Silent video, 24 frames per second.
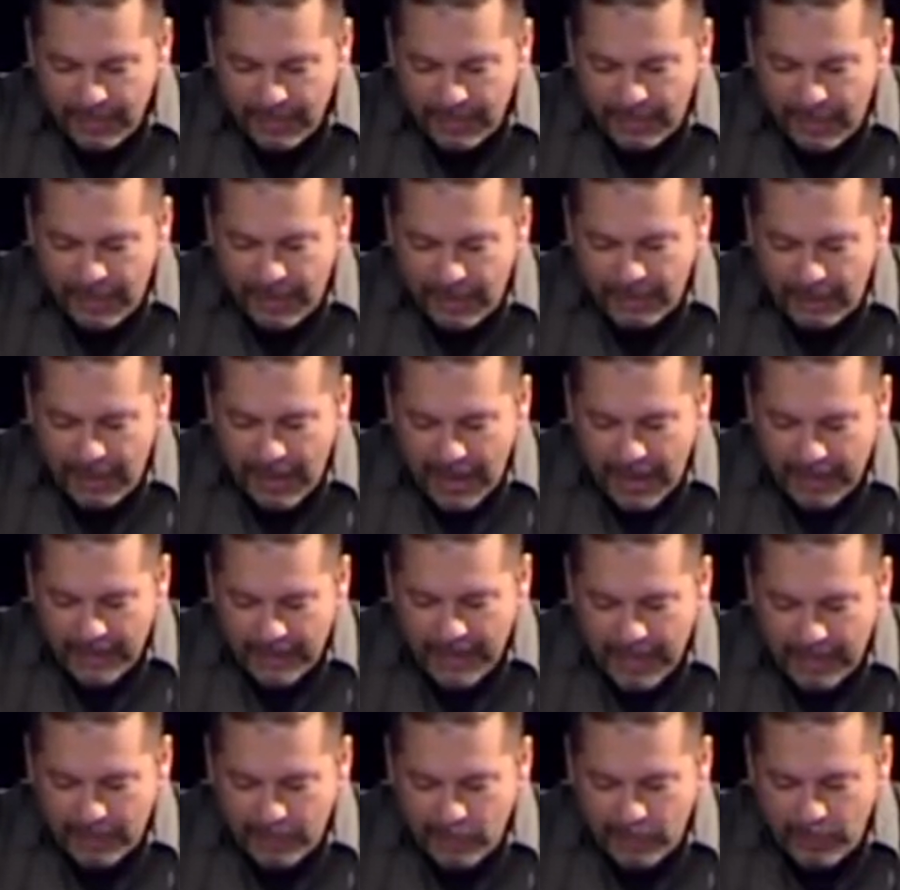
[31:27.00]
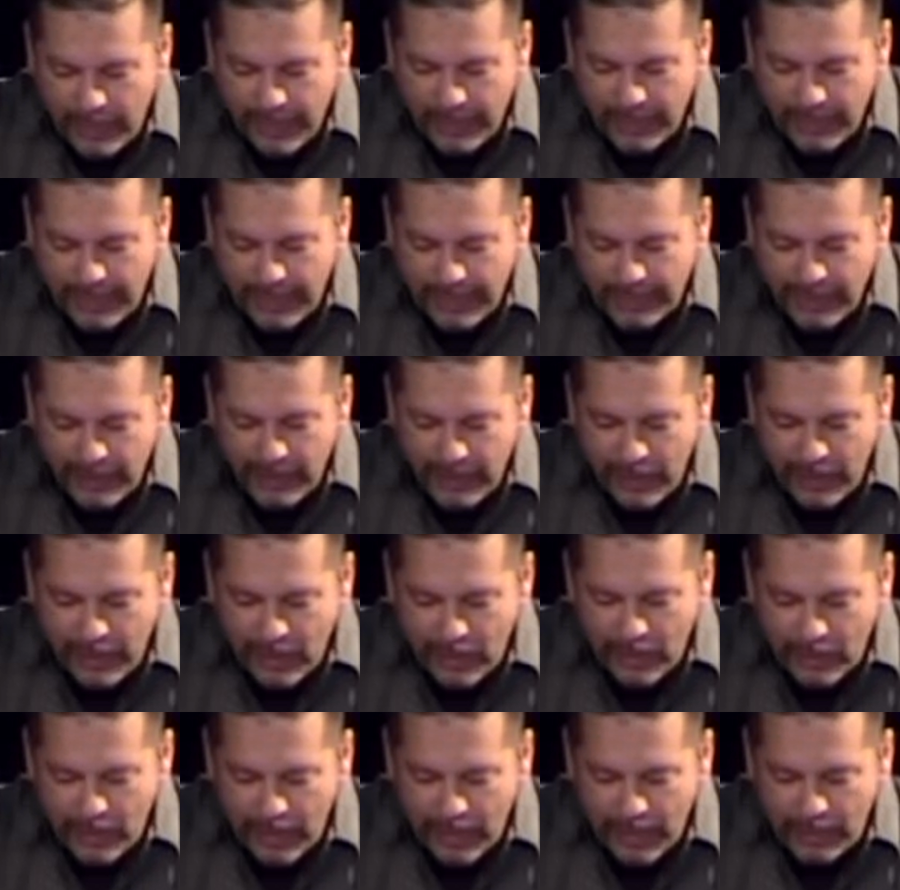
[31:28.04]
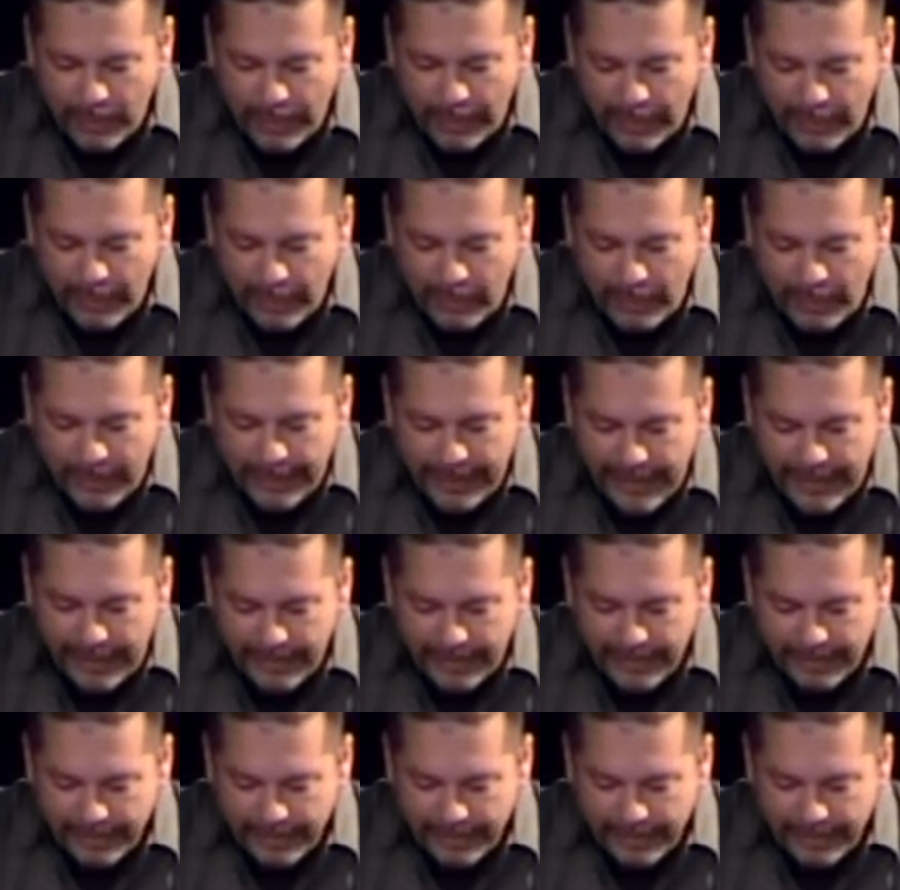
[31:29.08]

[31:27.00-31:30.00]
father a lot of times we don't even know where we're going